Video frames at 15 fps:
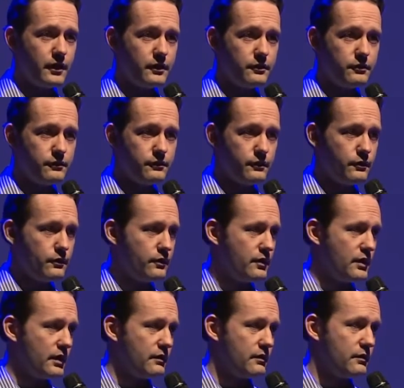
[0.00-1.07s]
I just heard
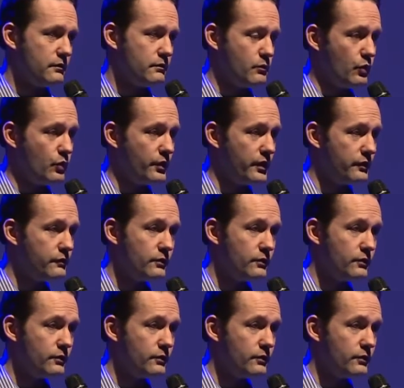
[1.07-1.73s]
that this morning.